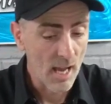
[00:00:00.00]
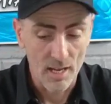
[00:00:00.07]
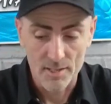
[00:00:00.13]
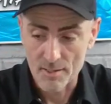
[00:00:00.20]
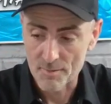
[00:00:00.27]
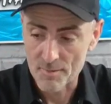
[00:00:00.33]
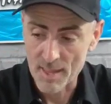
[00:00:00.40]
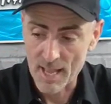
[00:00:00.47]

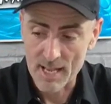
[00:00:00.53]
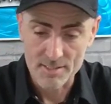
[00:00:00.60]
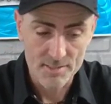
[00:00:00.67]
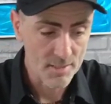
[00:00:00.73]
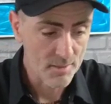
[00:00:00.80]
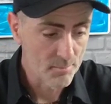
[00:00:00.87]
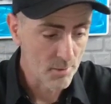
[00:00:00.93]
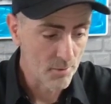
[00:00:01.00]
And
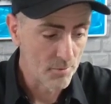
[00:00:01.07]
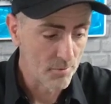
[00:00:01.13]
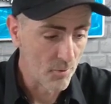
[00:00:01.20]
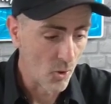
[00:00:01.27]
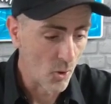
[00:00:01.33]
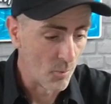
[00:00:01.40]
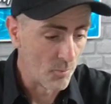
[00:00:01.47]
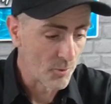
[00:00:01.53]
that
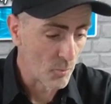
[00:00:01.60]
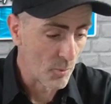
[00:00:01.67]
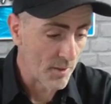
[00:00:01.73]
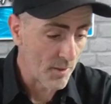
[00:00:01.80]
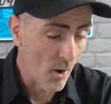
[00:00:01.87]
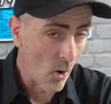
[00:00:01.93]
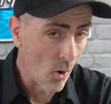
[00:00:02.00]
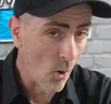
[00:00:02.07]
performed
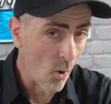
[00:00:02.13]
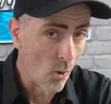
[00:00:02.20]
with